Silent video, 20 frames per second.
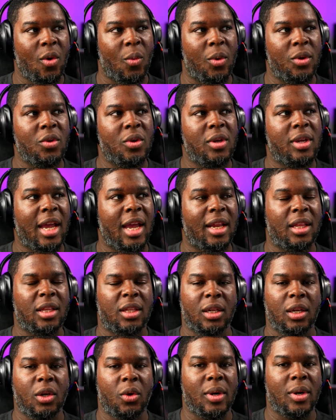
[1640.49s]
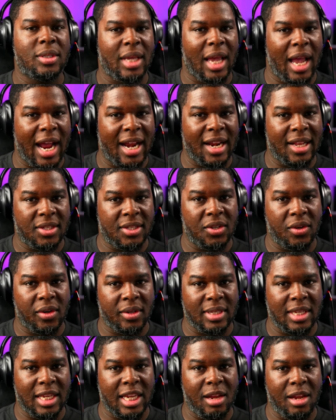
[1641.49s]
when you get a Dolores added to
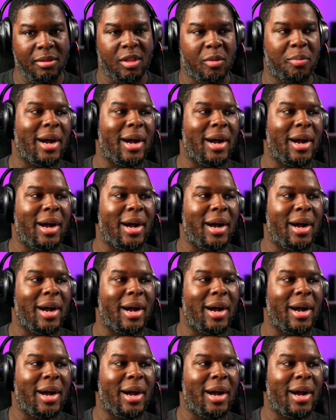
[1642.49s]
your team,